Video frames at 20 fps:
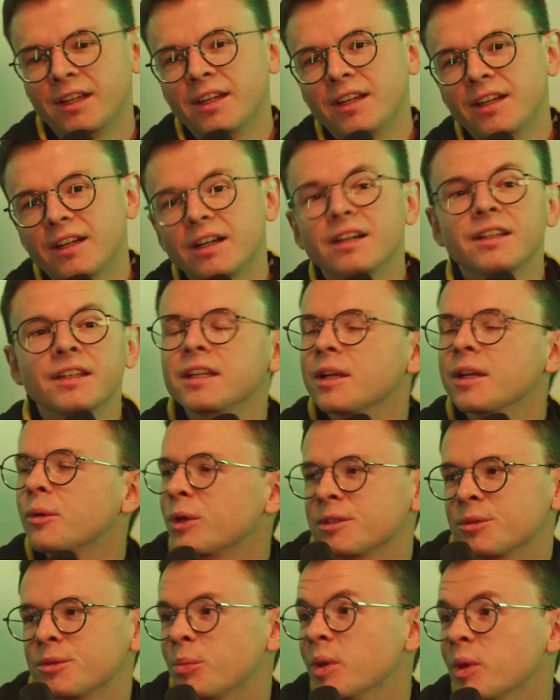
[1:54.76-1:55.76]
And then there
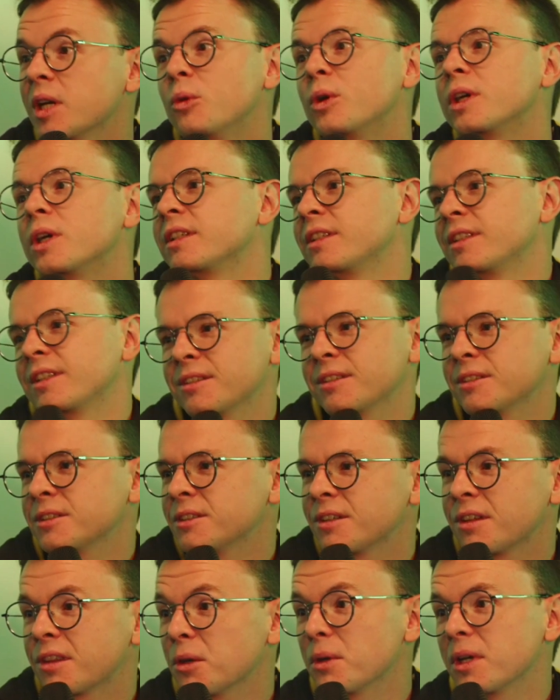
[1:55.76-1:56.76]
was a big one,
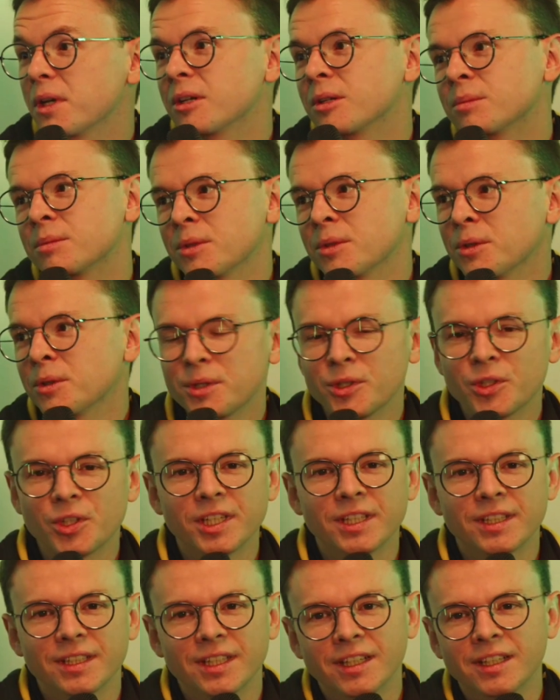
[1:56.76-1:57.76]
Ethereum. Holy
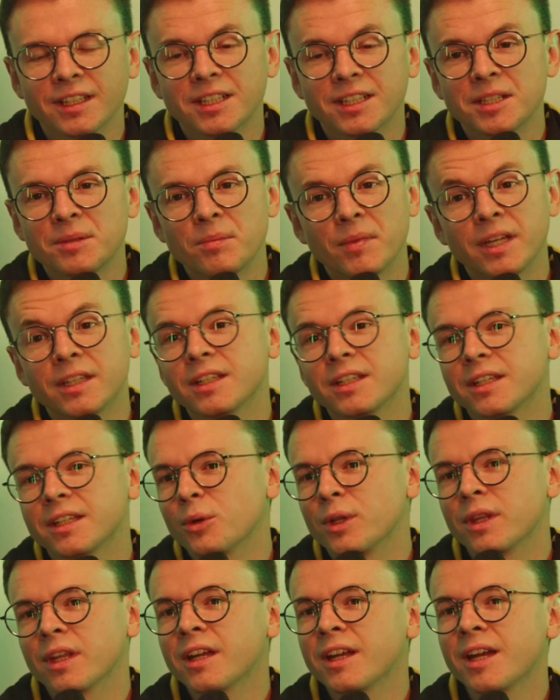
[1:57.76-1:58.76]
shit.
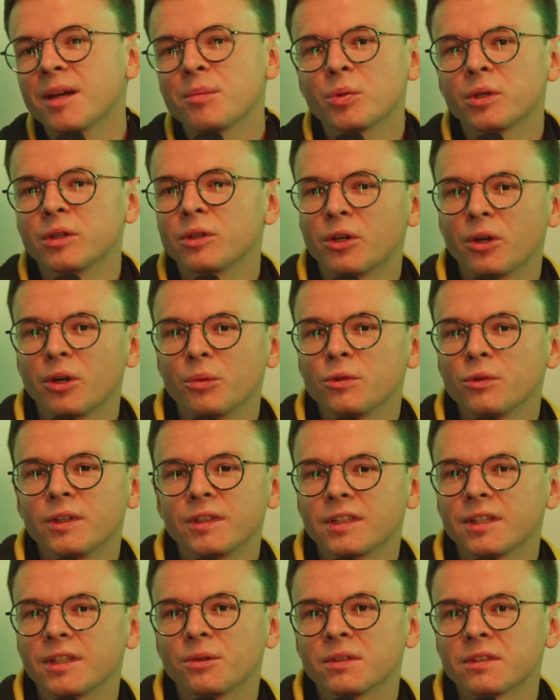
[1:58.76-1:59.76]
When that happened, the
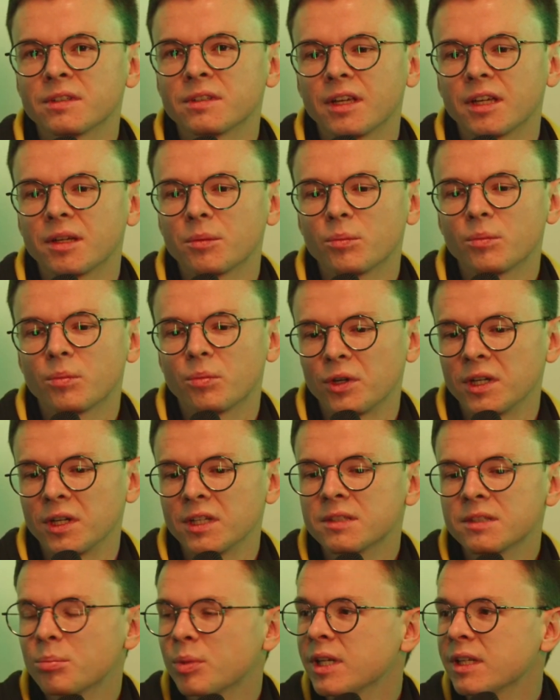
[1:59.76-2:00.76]
community was like pretty
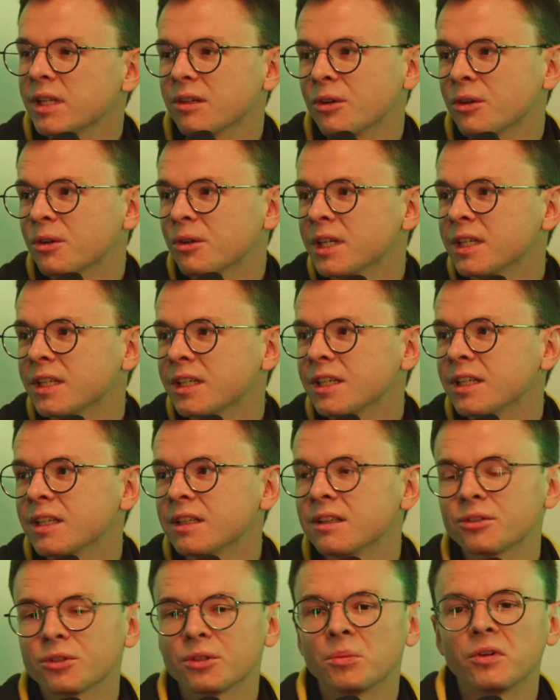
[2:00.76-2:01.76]
split already in
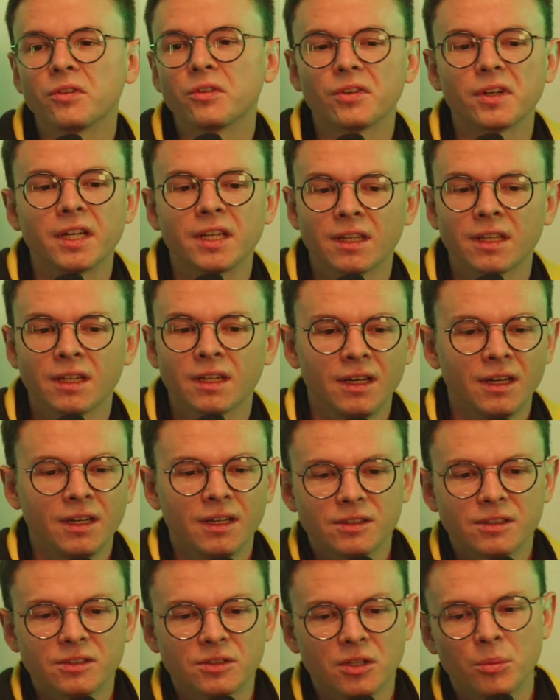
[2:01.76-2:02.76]
terms of like
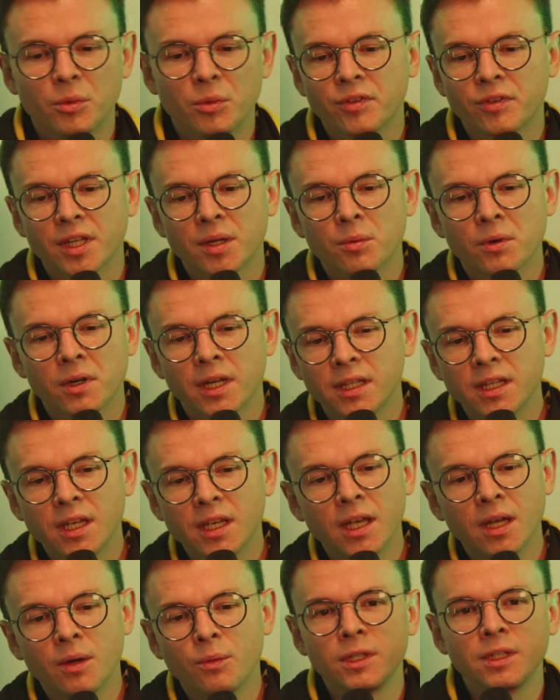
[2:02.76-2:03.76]
some of were like,
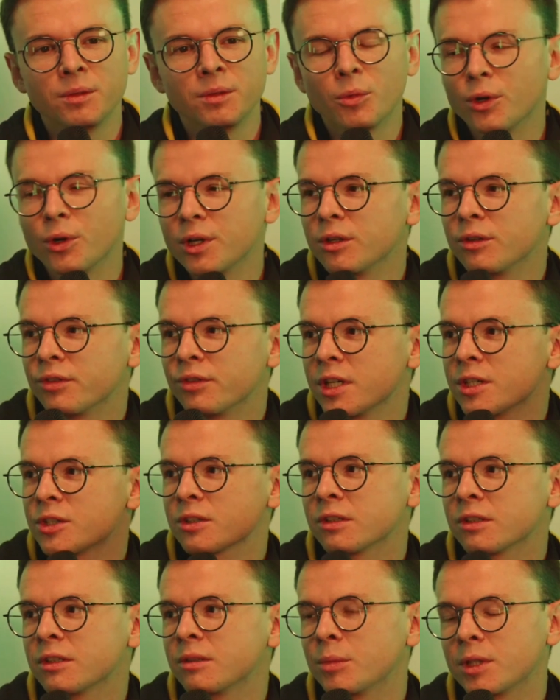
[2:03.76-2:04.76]
yeah, we need more
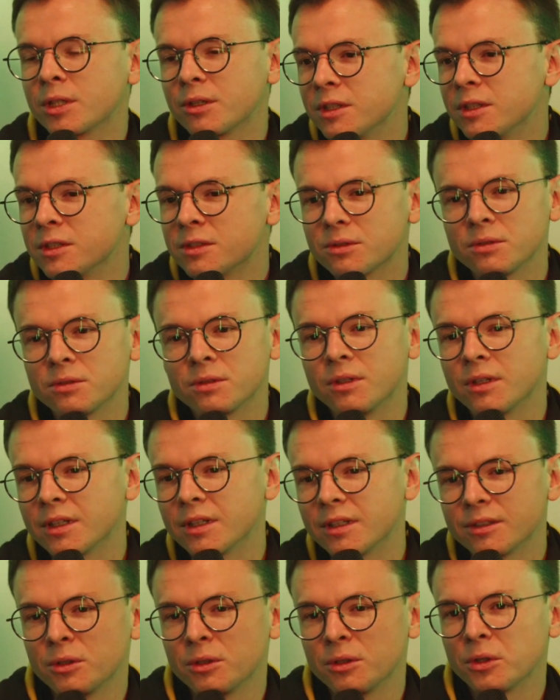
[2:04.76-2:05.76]
innovation. Bitcoin is too,
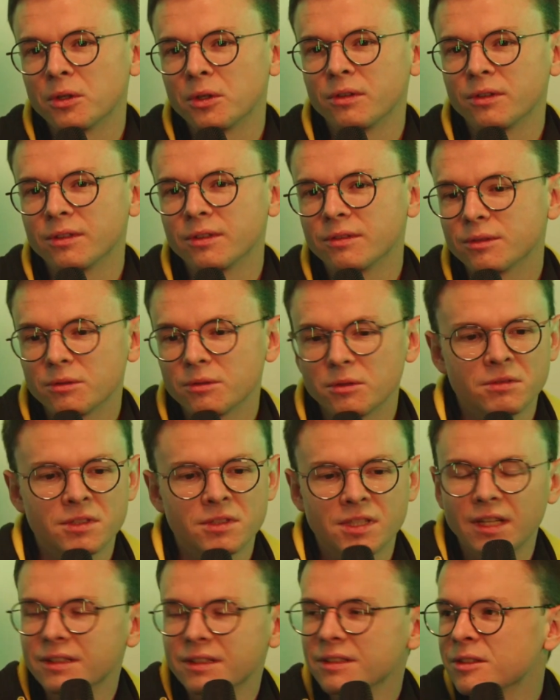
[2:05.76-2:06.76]

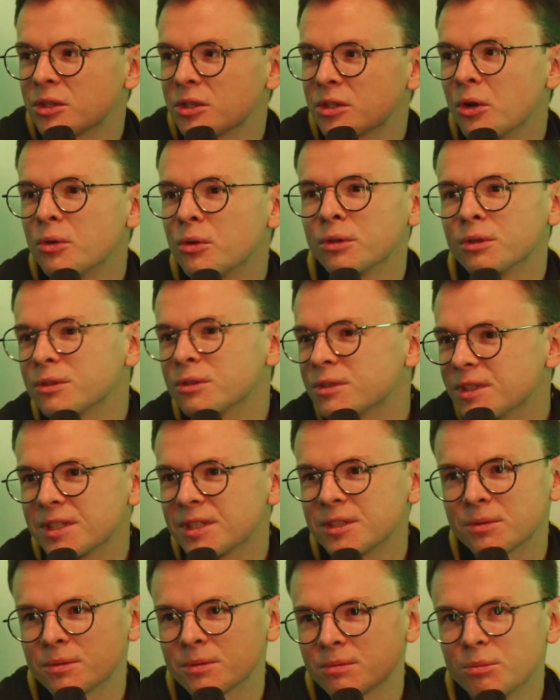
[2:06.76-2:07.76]
set in stone.
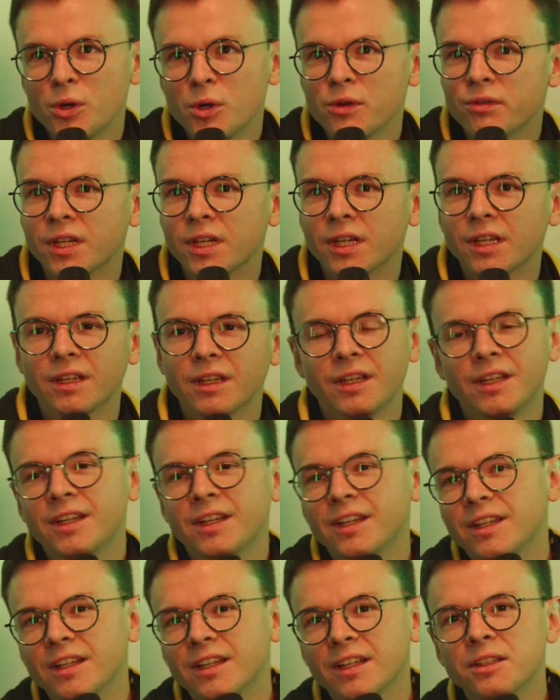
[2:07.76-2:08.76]
Nothing's moving.
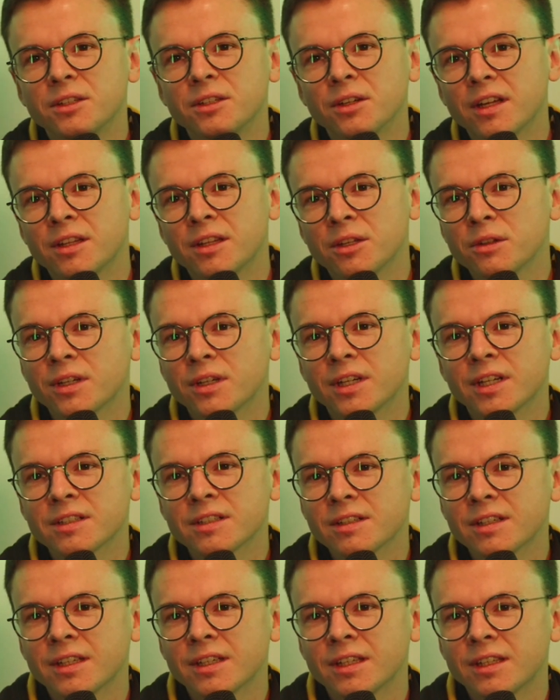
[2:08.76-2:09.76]
And then you had the other guys
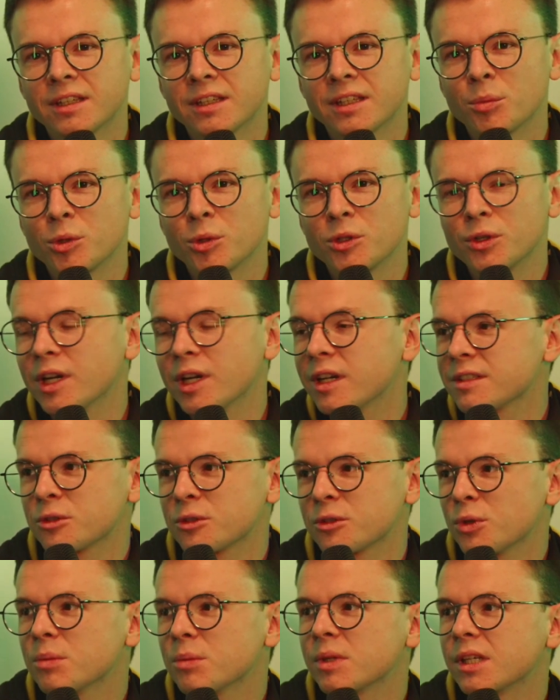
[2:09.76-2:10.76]
like, yeah, but you guys are
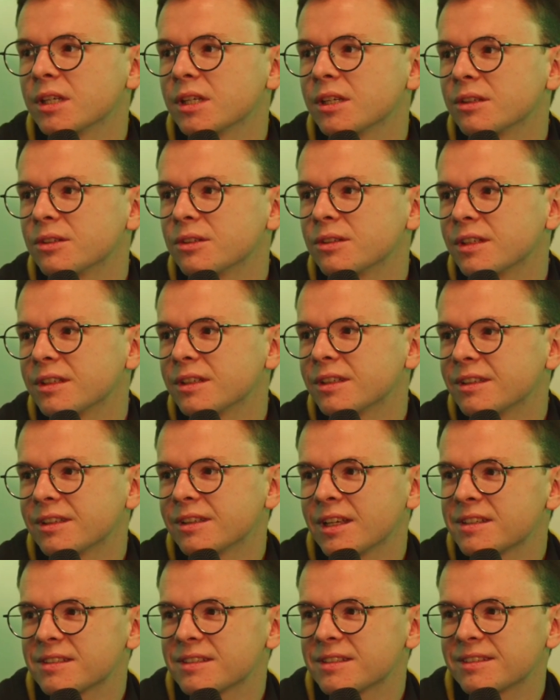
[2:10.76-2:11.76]
dreaming.
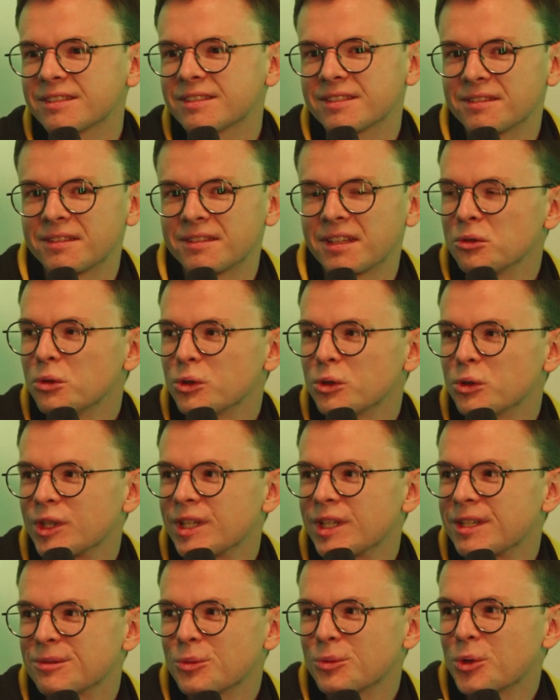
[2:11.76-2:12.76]
That's technology
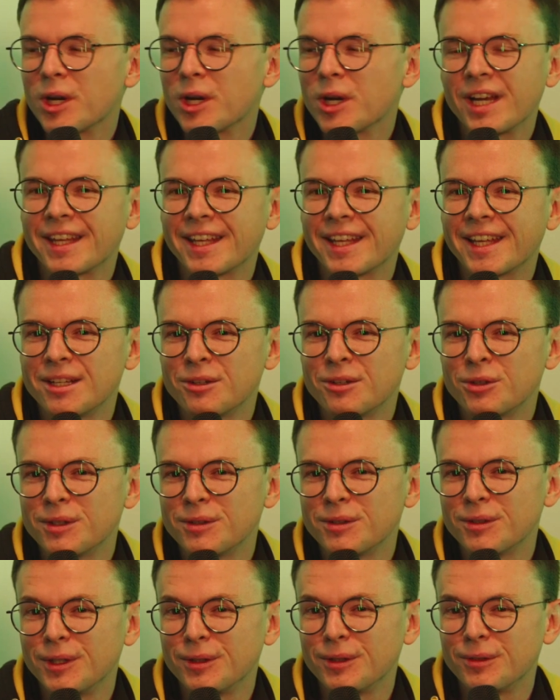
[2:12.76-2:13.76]
doesn't work like that. You
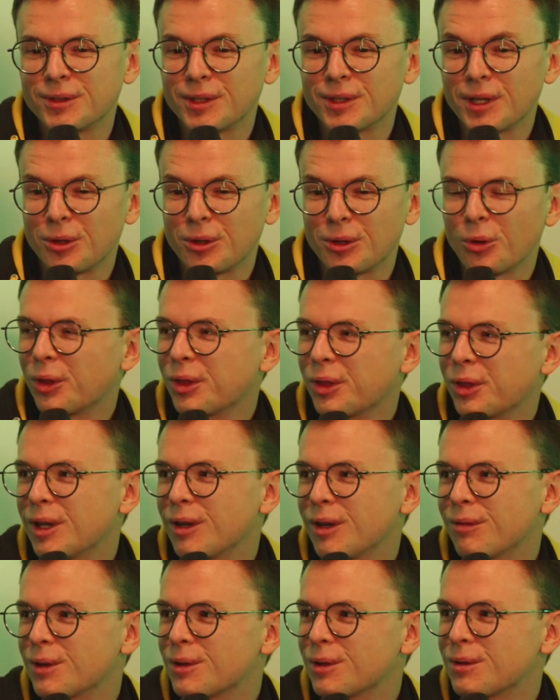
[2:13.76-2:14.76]
need a secure thing
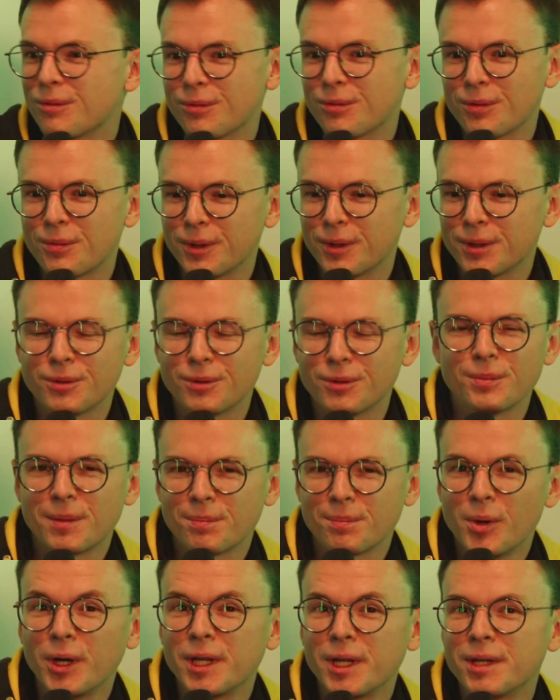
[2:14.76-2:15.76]
if you want to make
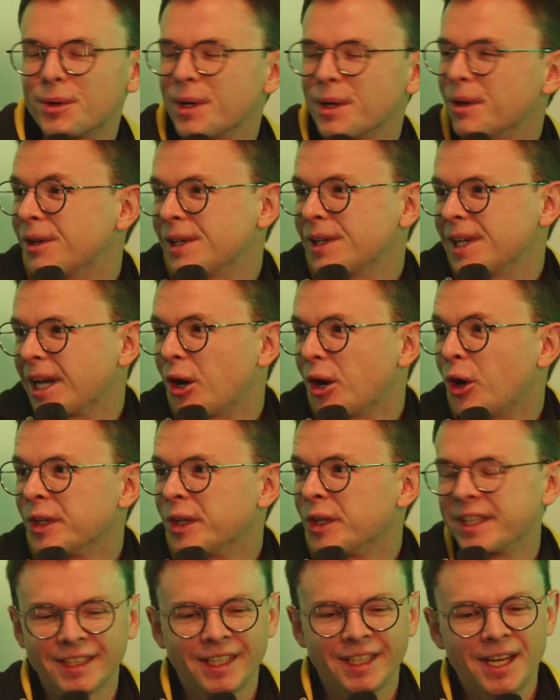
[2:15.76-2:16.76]
money on
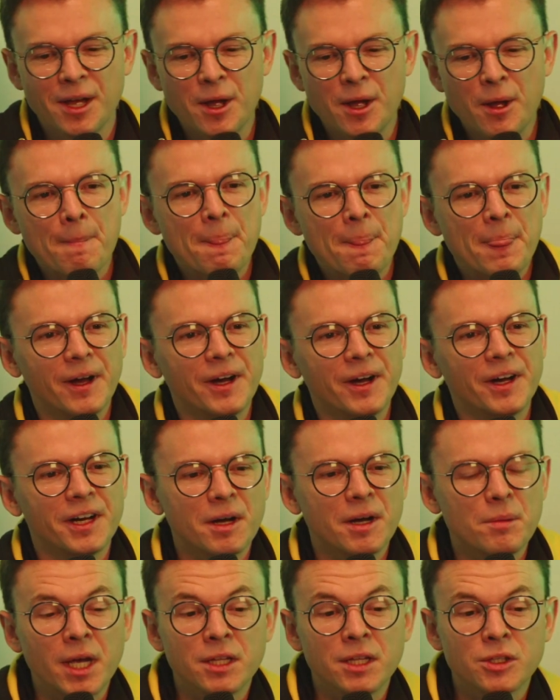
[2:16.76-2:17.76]
it.
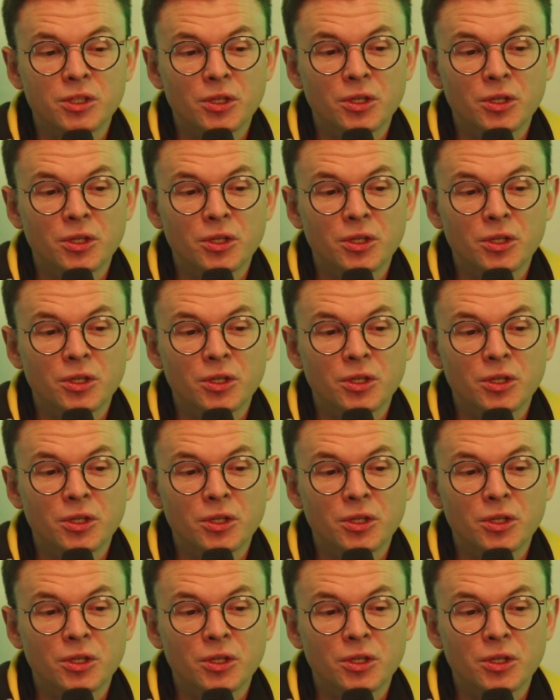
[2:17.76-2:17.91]
That's